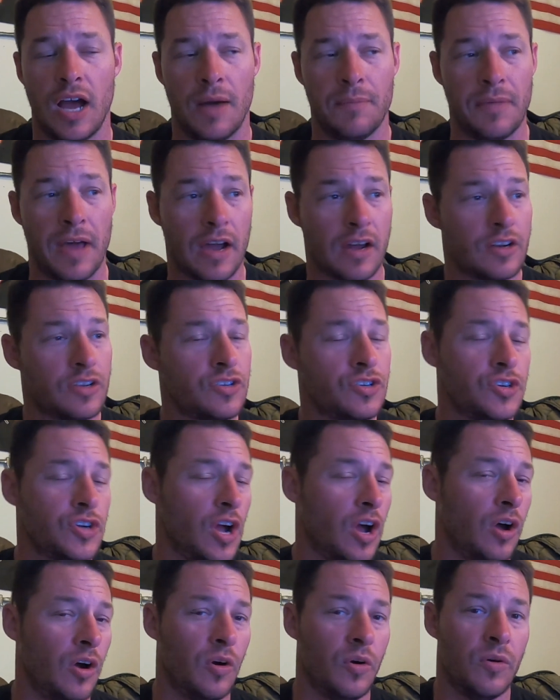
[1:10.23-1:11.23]
I'm not going to
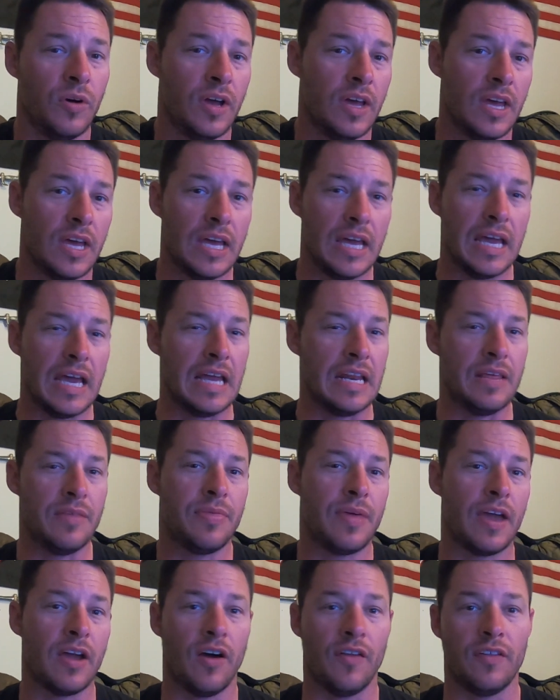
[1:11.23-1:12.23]
show
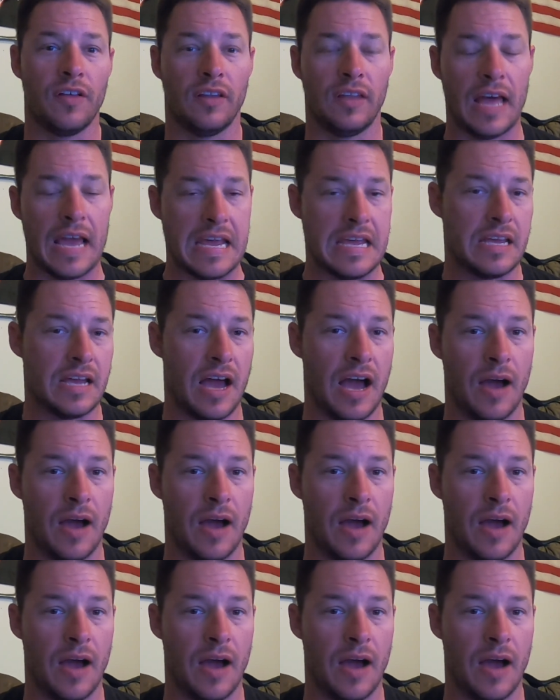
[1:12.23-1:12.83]
anything on the lake.